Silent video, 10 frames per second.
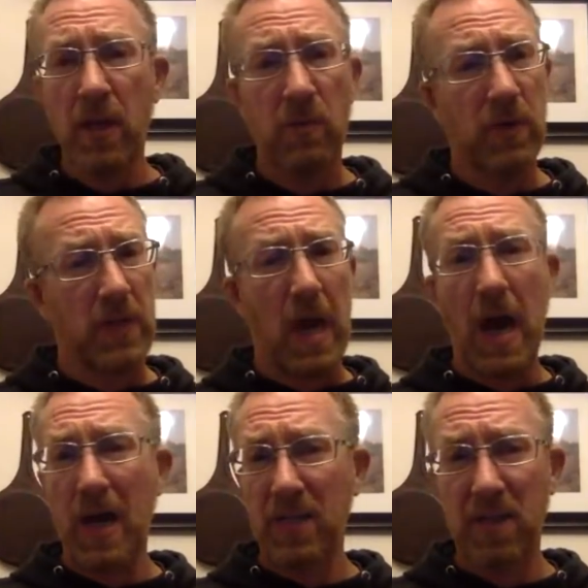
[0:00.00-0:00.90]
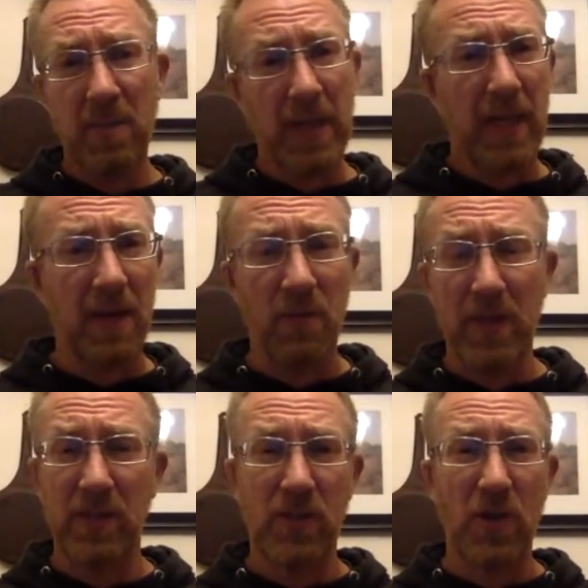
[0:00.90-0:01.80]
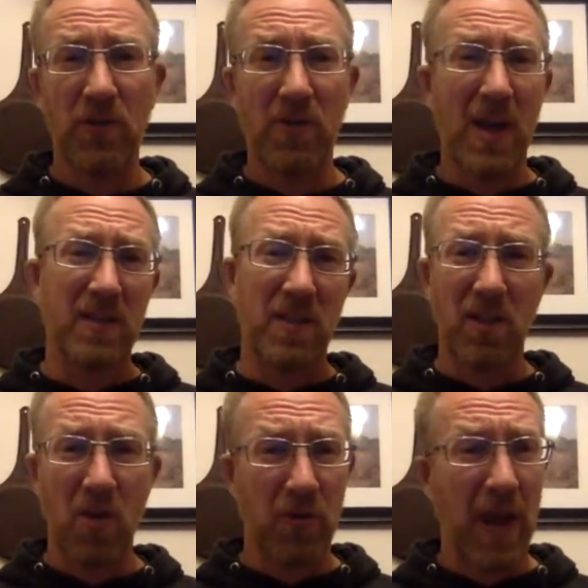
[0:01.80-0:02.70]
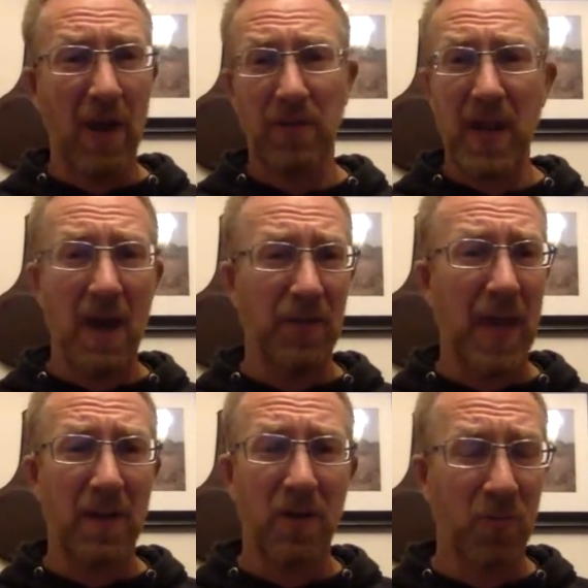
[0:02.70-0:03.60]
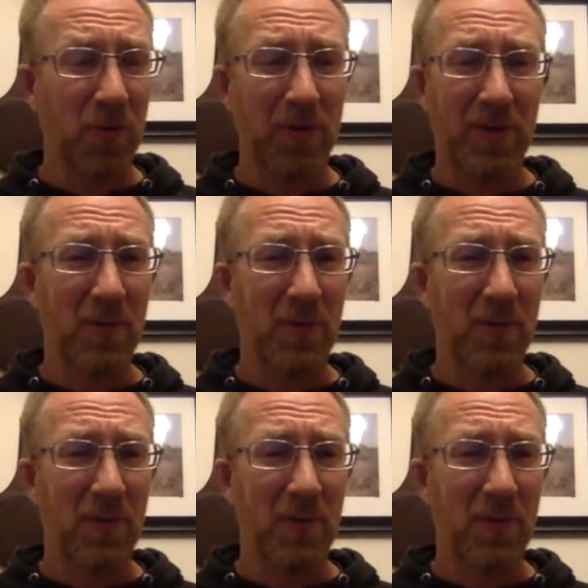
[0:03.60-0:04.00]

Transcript: Was awesome. I can't wait to show you guys the loadout and how that all worked.